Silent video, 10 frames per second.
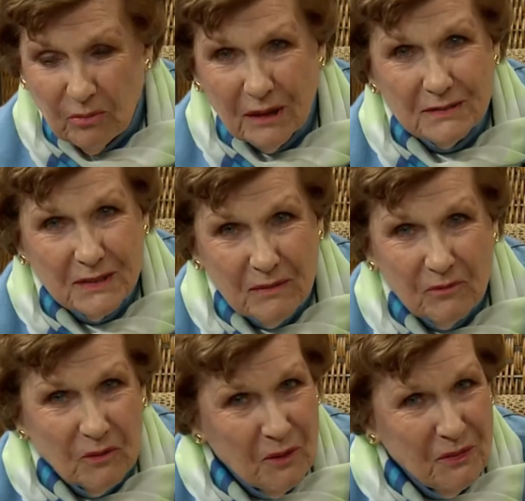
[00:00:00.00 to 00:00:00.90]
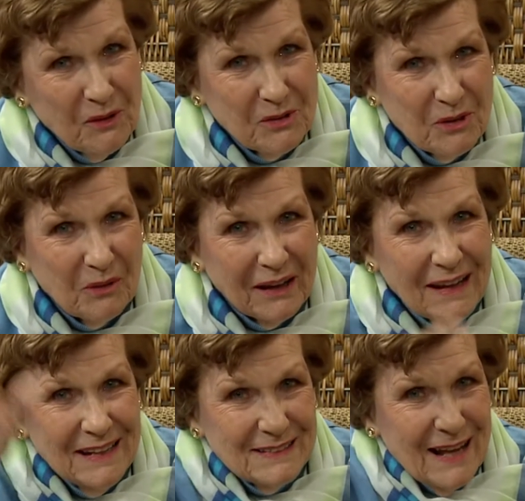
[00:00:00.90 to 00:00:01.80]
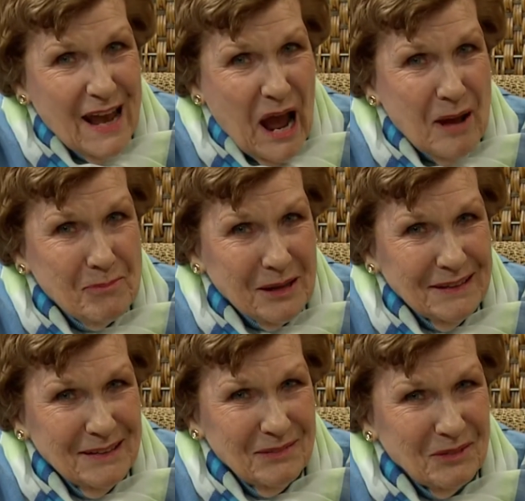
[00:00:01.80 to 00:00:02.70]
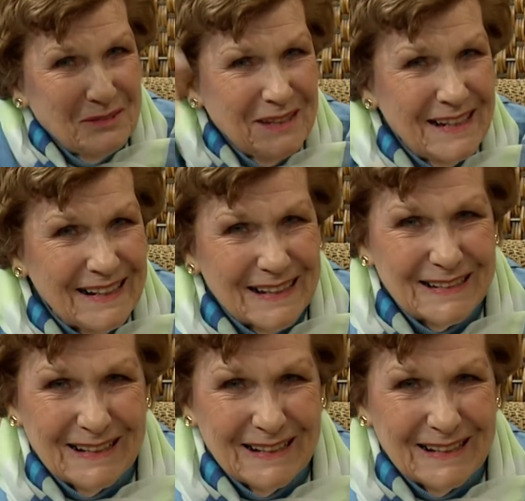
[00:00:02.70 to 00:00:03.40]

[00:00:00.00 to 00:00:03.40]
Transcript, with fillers: Bless them for what they're doing. Stay happy. We'll see you next